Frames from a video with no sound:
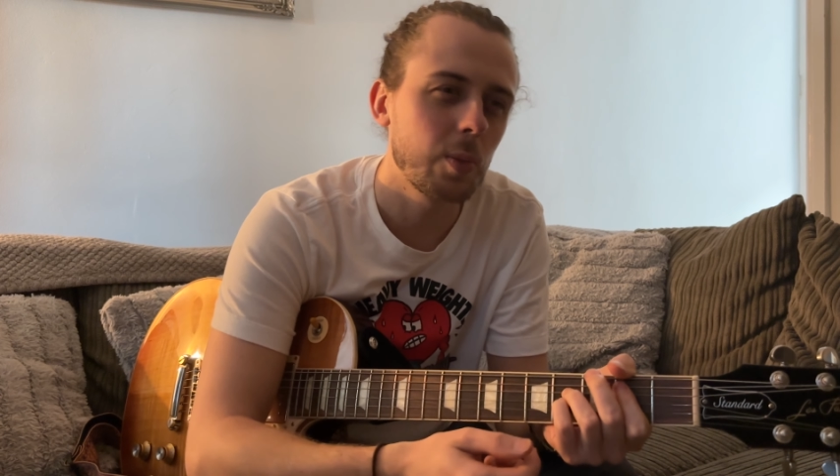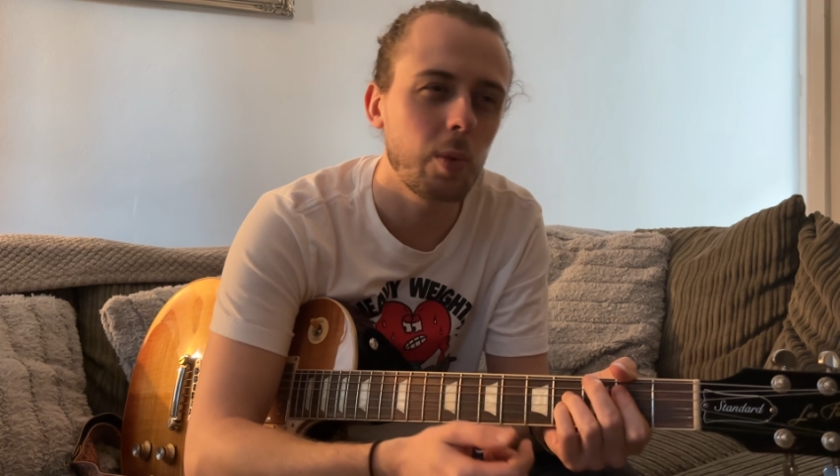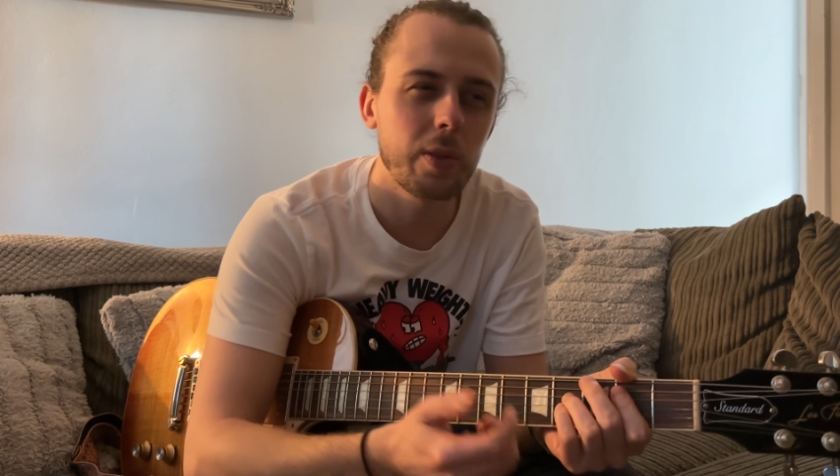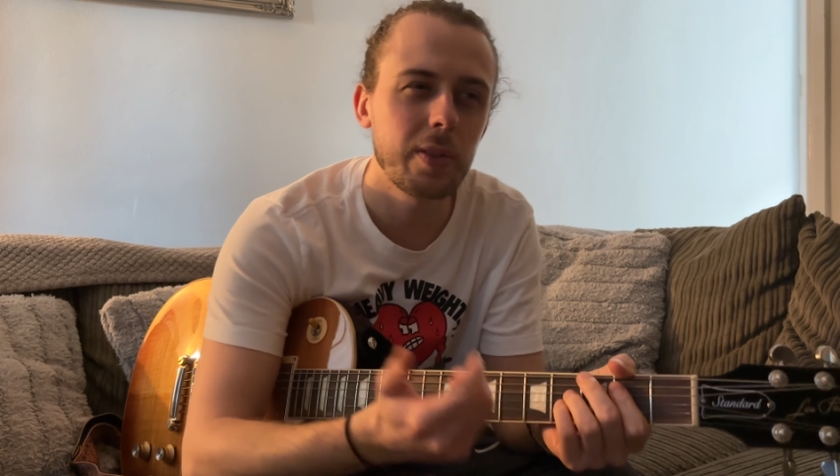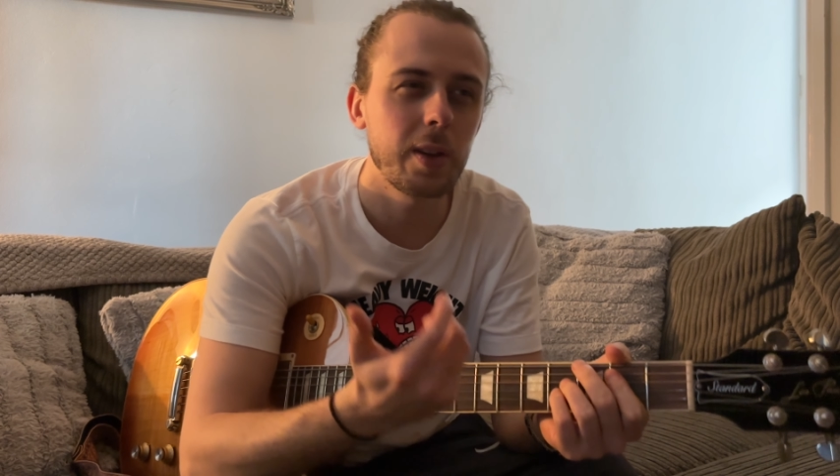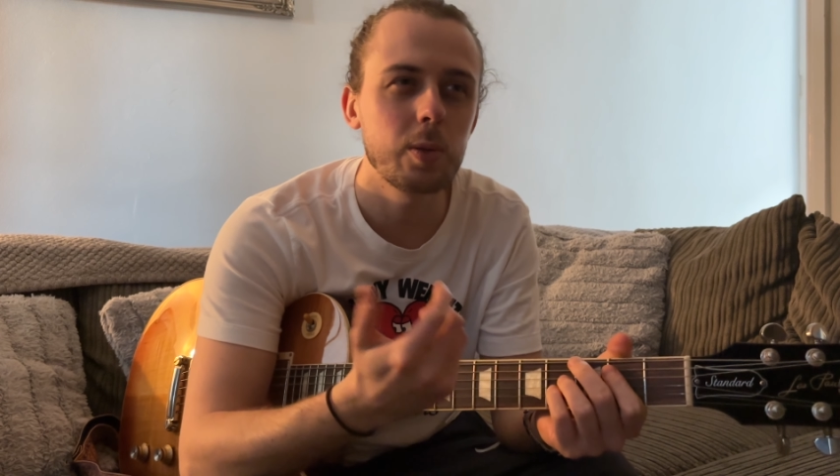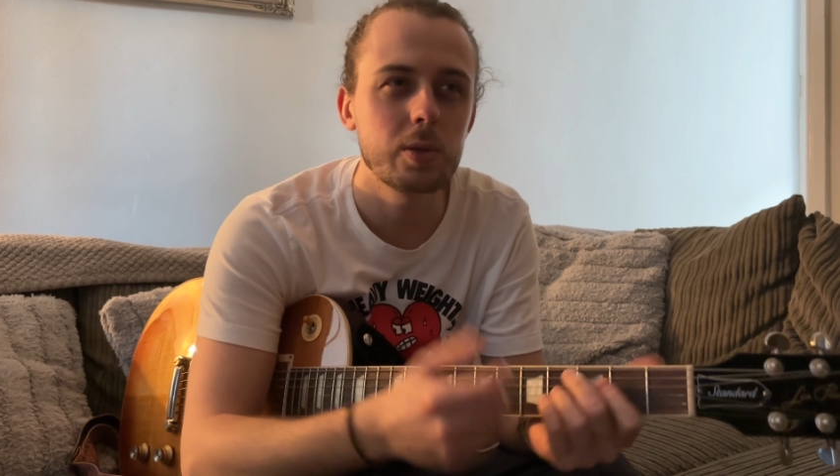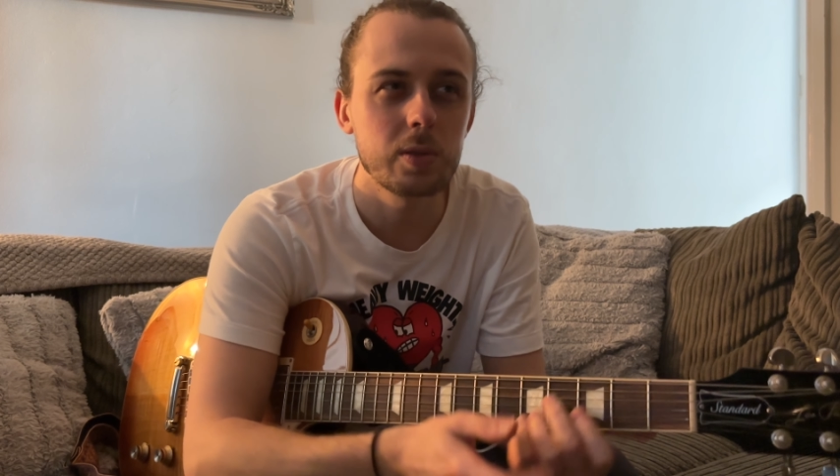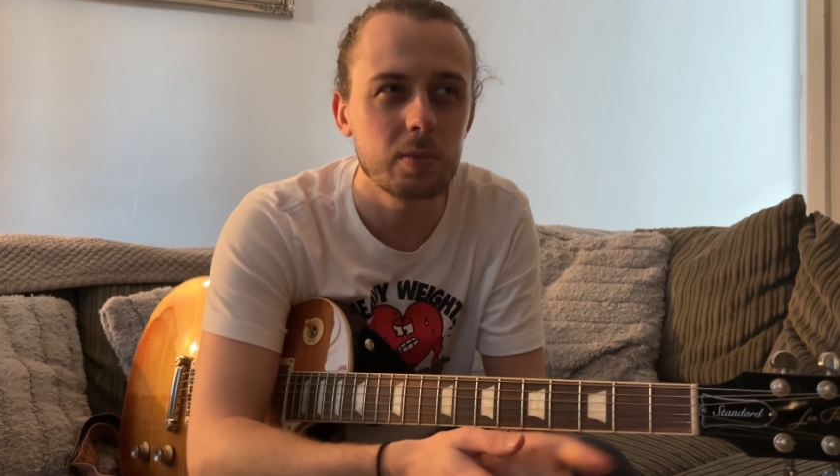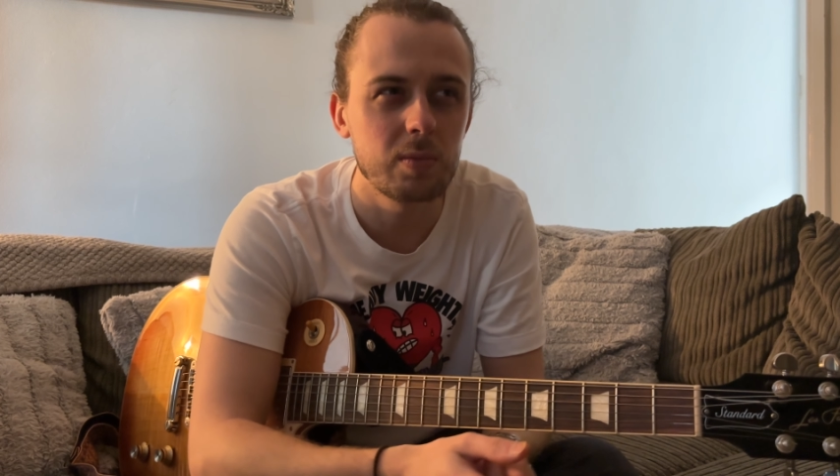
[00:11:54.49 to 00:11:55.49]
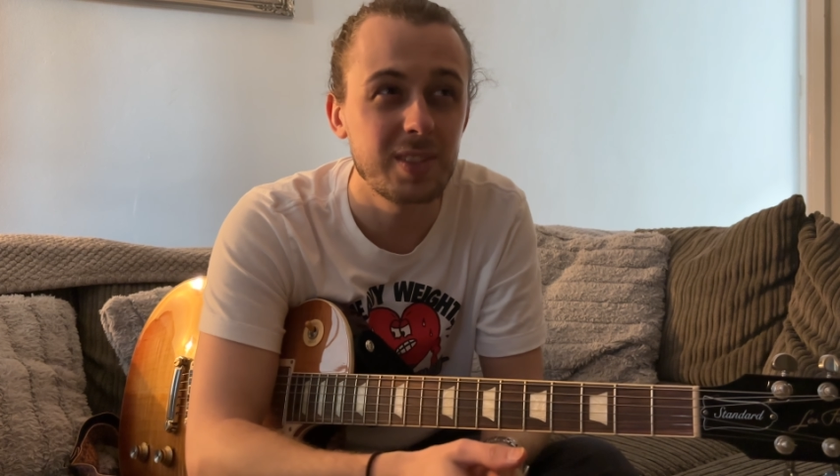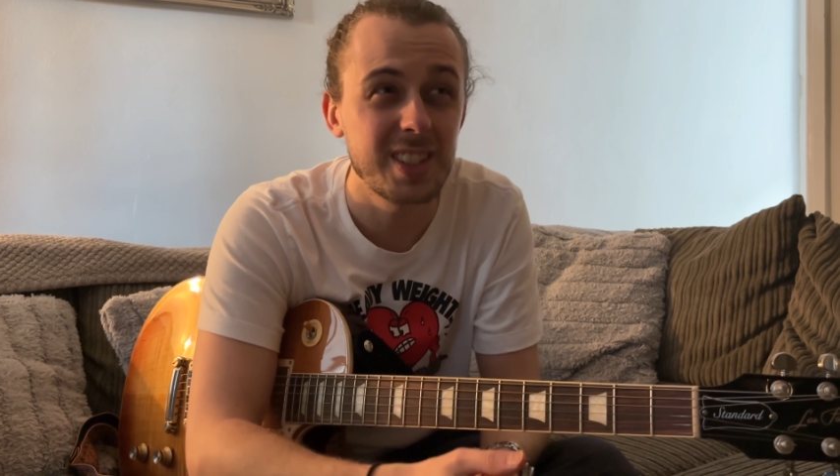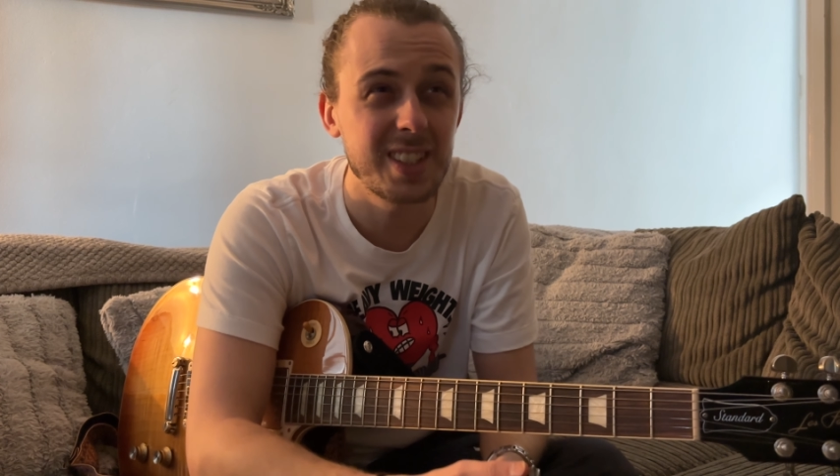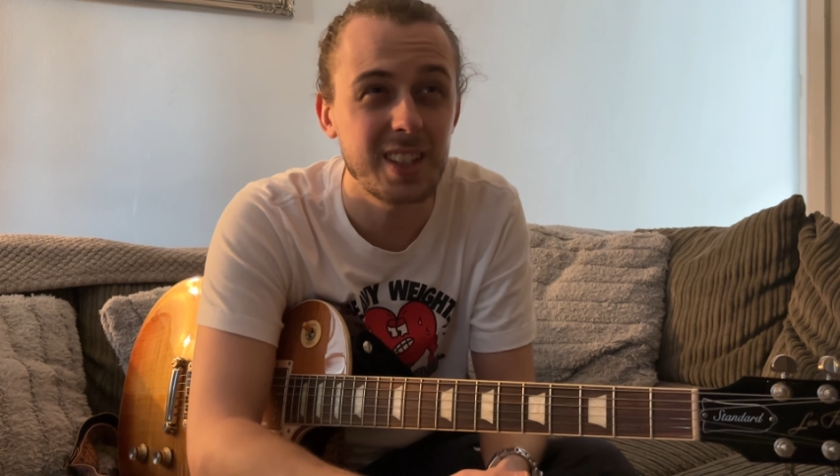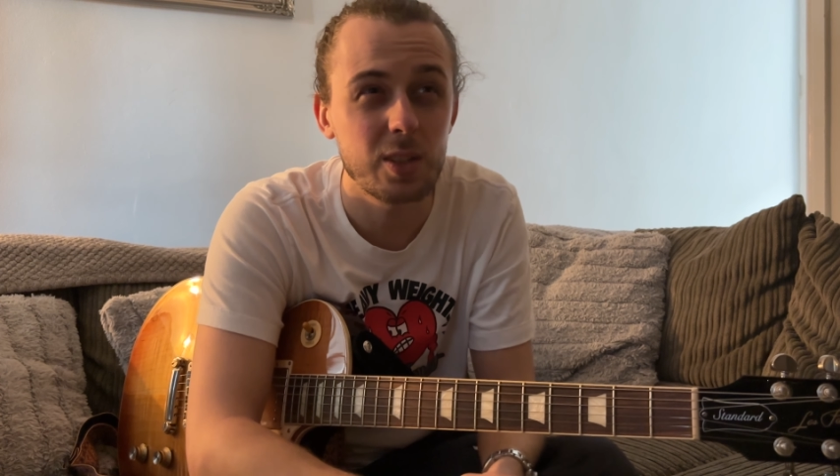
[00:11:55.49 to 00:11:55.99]

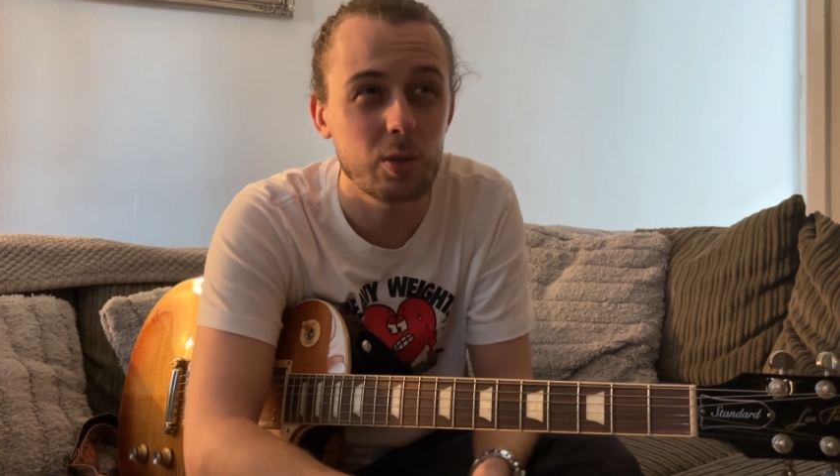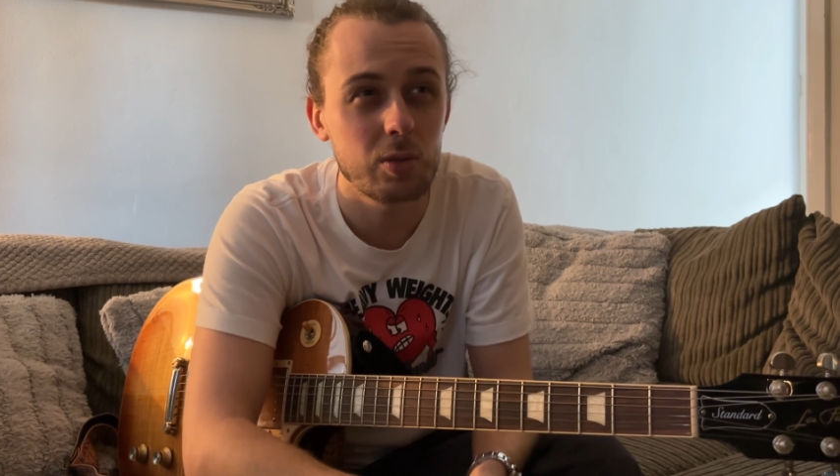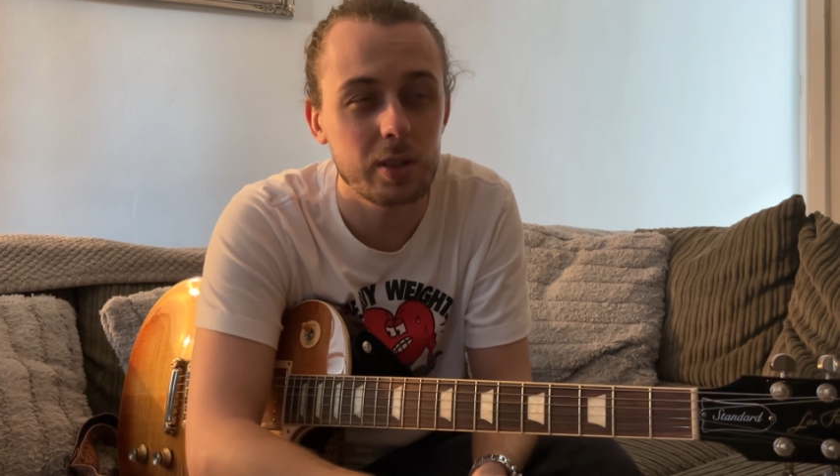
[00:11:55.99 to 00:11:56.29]
1,600,